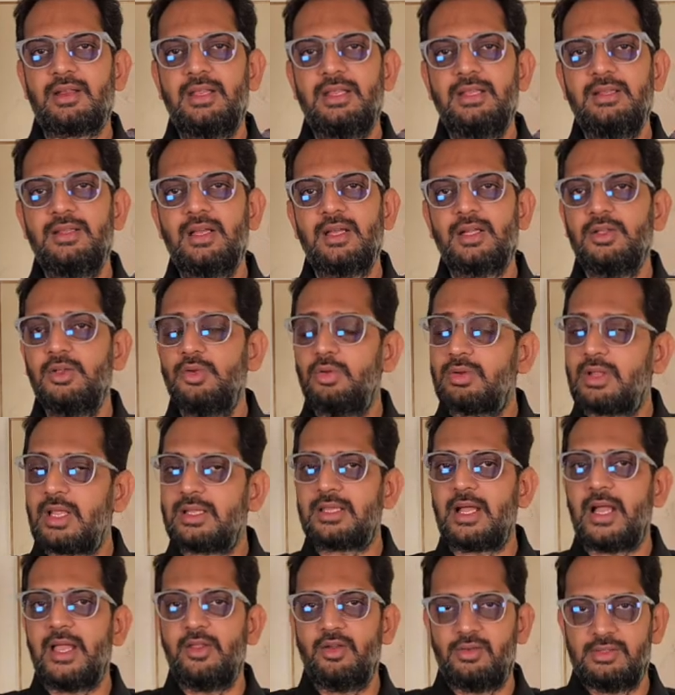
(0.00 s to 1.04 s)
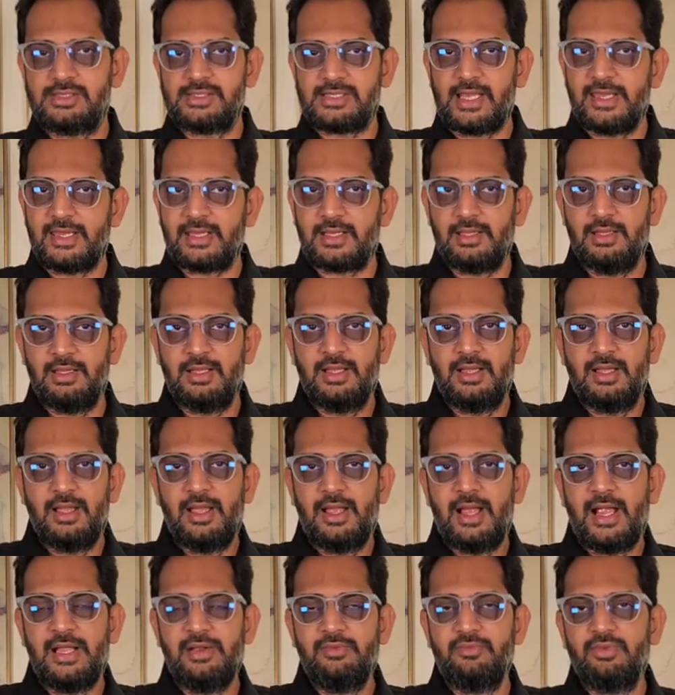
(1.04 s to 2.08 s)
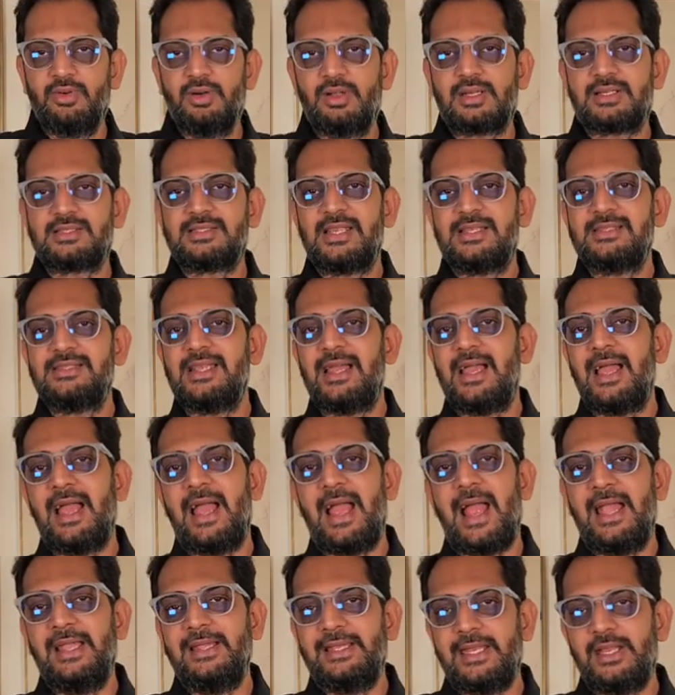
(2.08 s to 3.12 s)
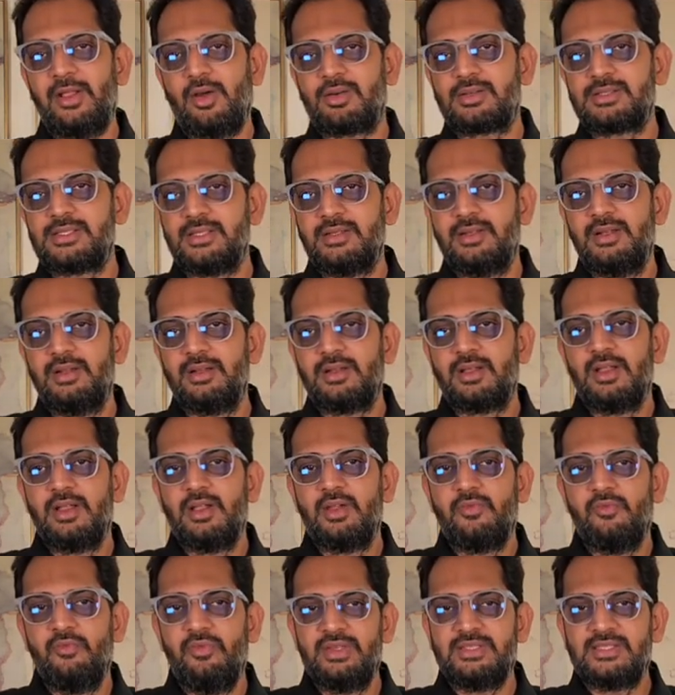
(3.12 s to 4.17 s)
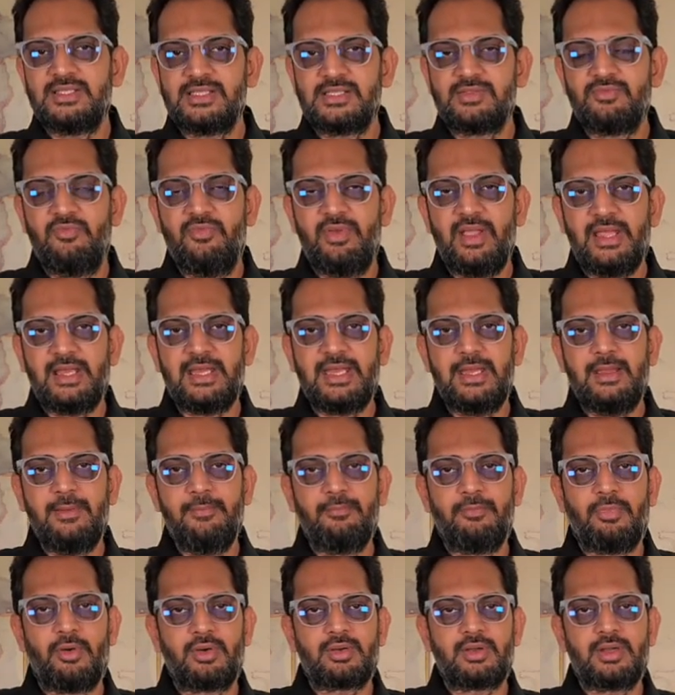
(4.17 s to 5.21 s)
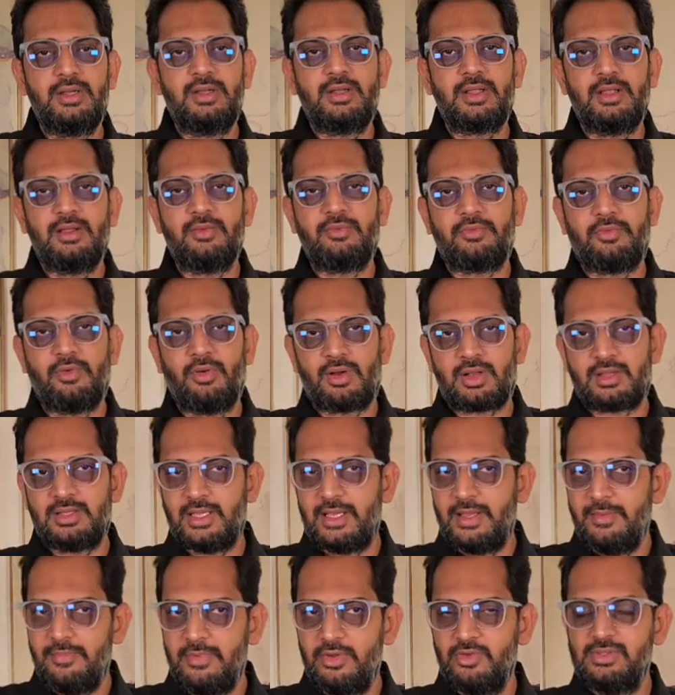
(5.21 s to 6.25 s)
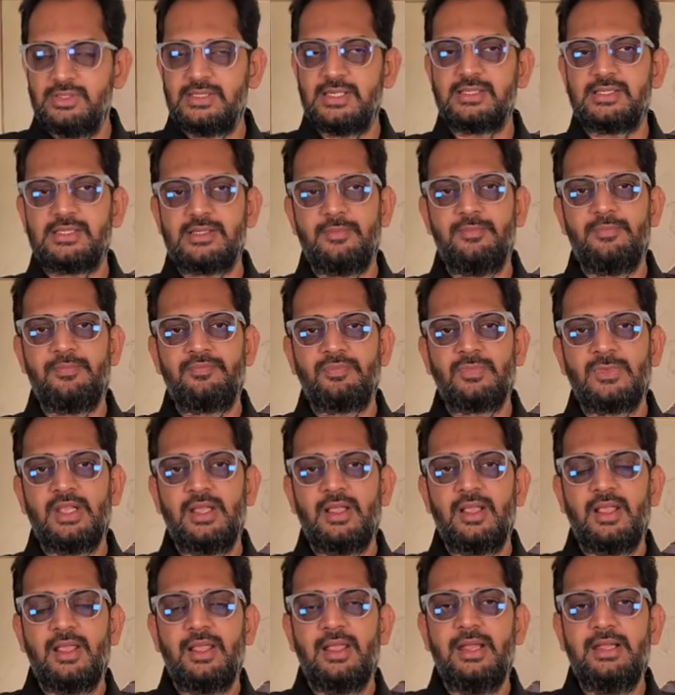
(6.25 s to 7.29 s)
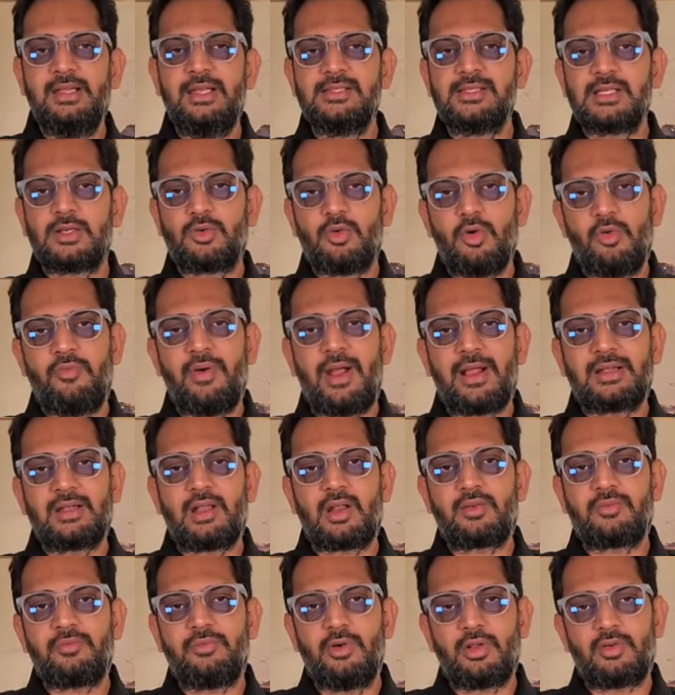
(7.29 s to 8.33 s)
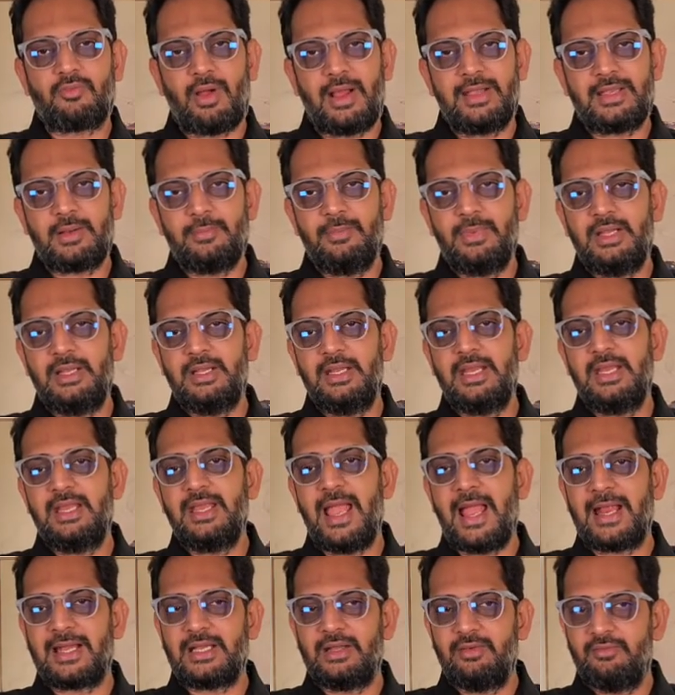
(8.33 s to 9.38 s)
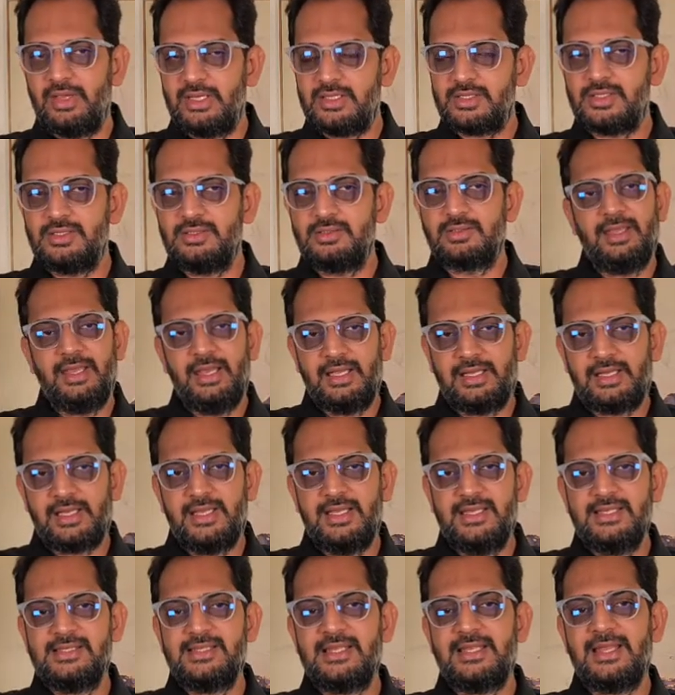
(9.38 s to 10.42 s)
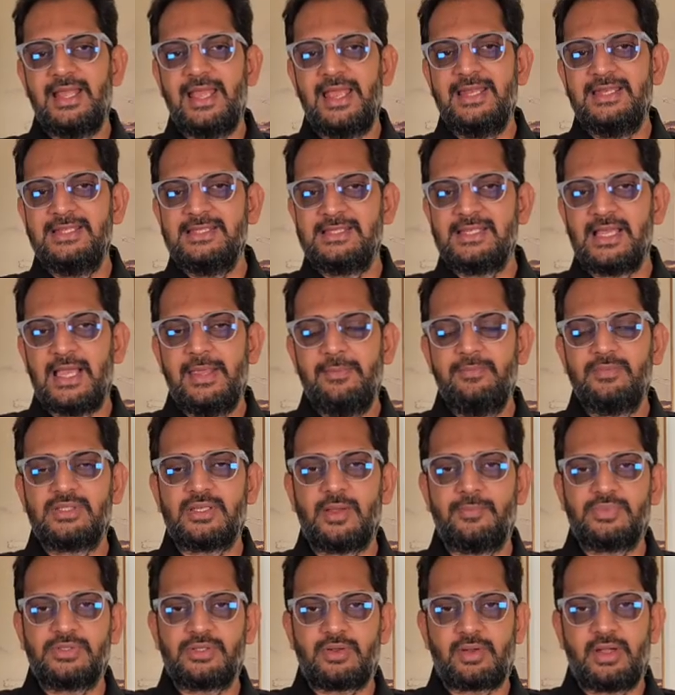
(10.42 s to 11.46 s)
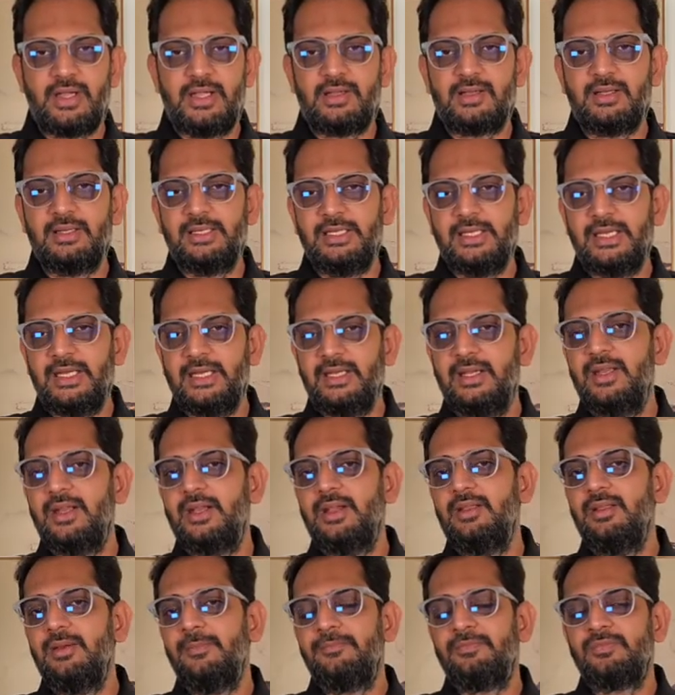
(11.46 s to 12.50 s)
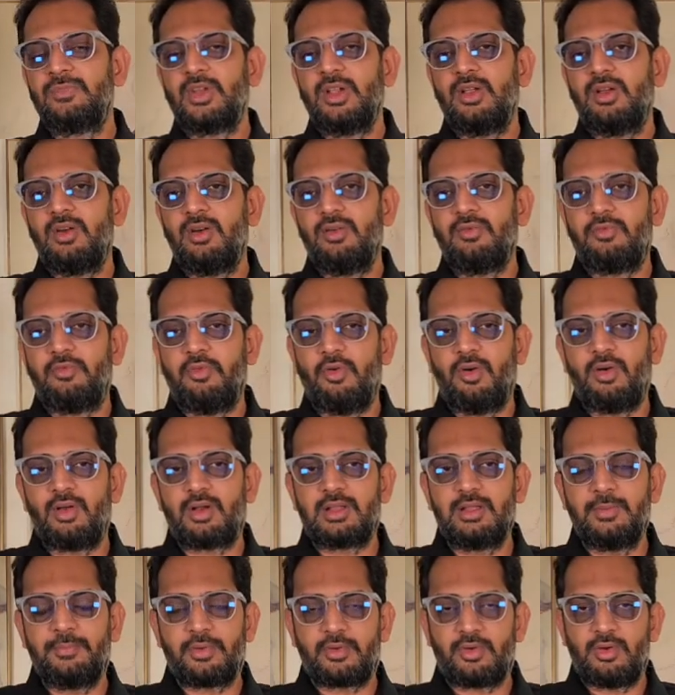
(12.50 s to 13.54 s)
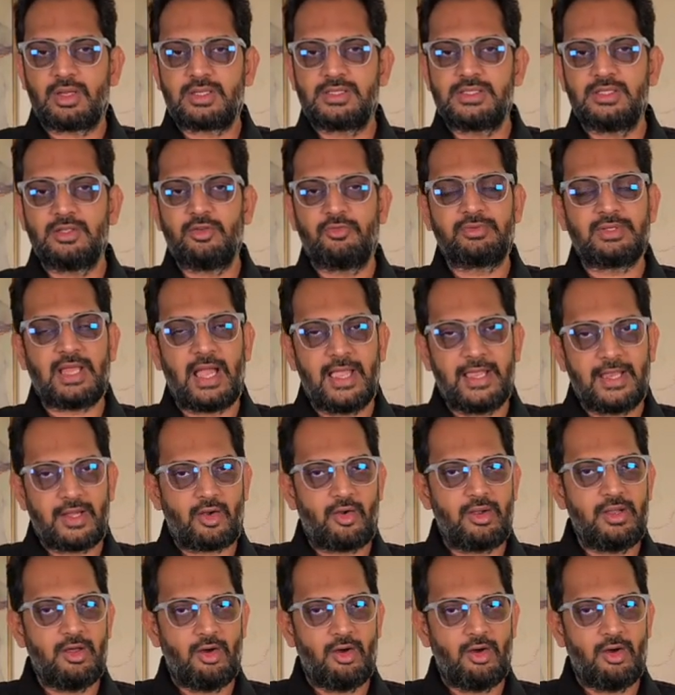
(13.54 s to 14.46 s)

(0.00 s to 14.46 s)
in the glutathione cycle and works as an antioxidant, which is very important for the immune system. It is a cofactor for vitamin D activation. It is an enzyme substrate needed for the production of thyroid